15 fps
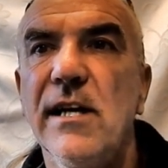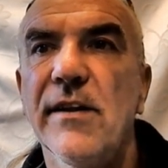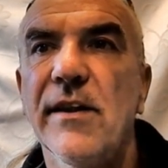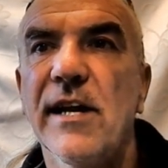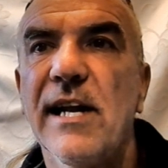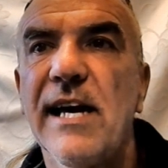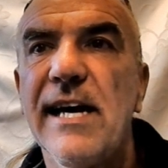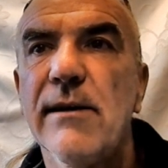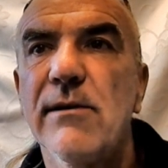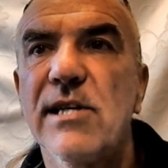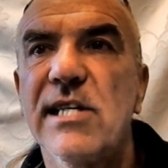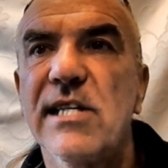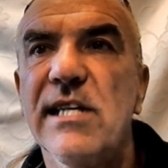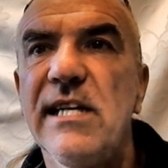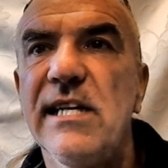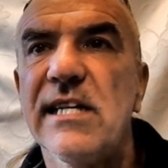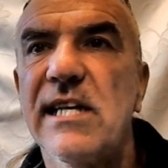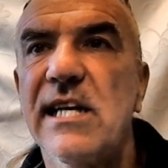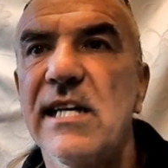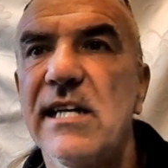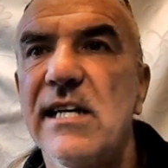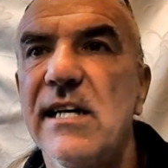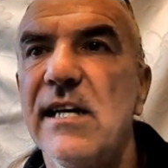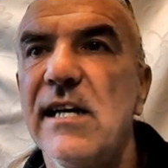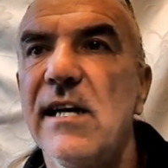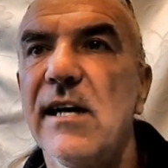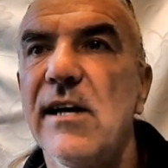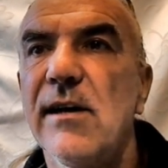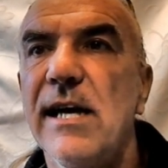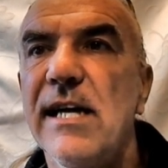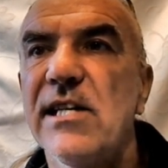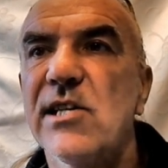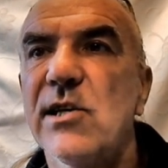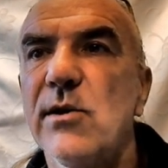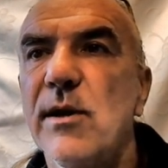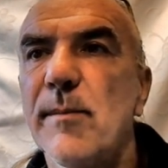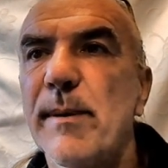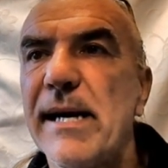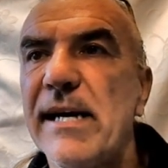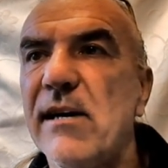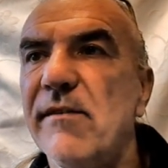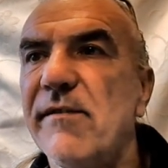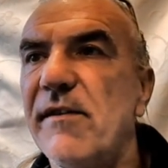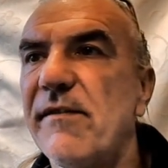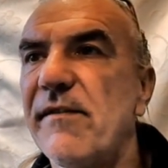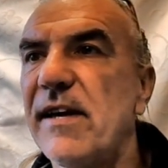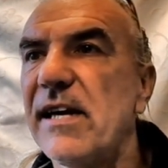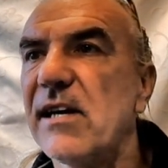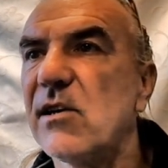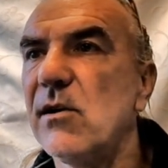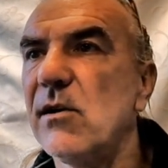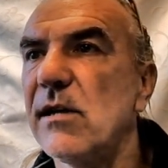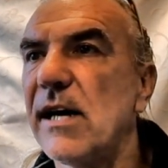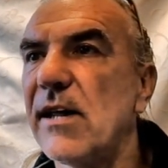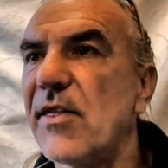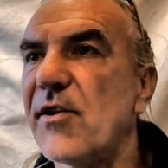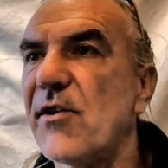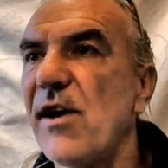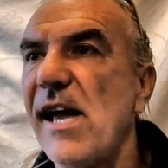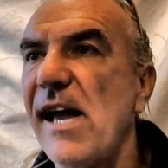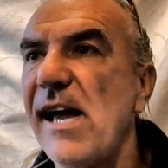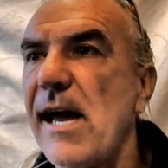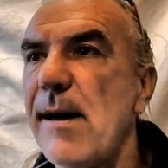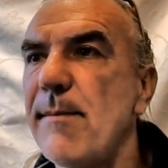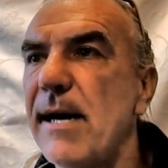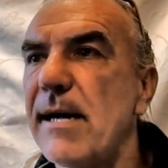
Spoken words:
The lout sneaked into the back of a vehicle at 3 a.m.